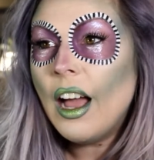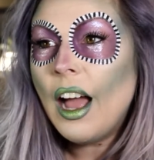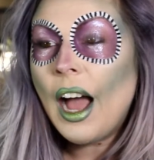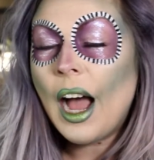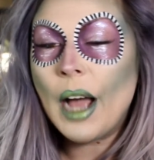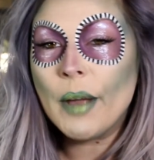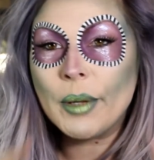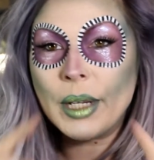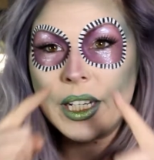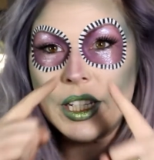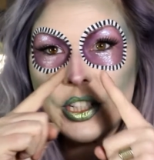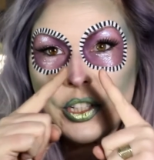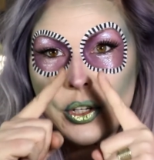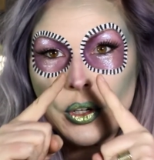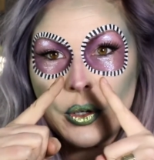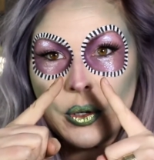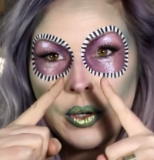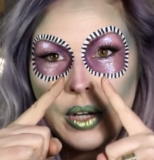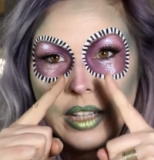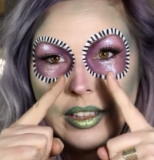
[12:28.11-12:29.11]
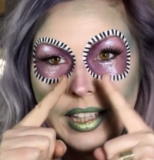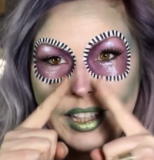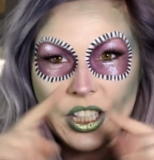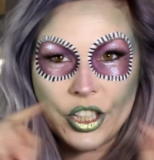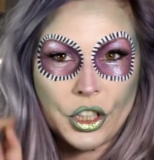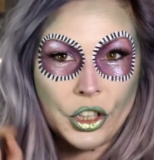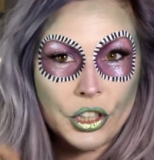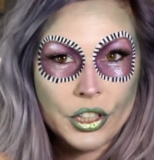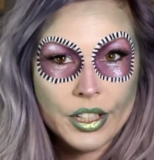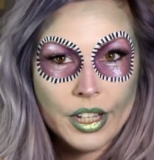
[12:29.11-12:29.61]
I'm gonna do like a
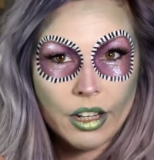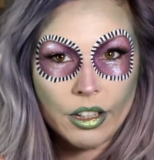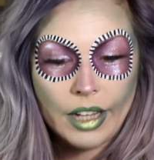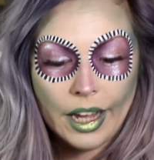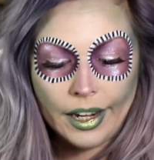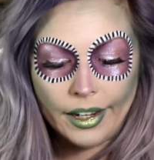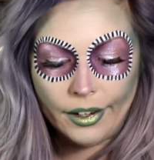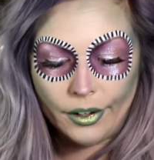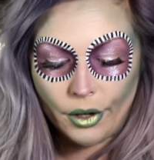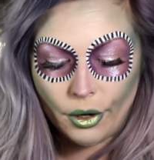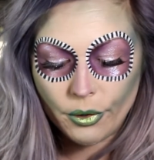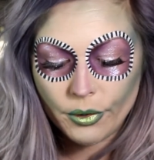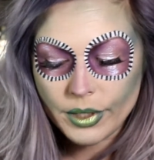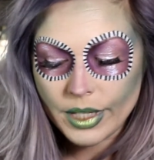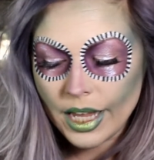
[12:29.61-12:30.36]
Sugar Skull kind of nose.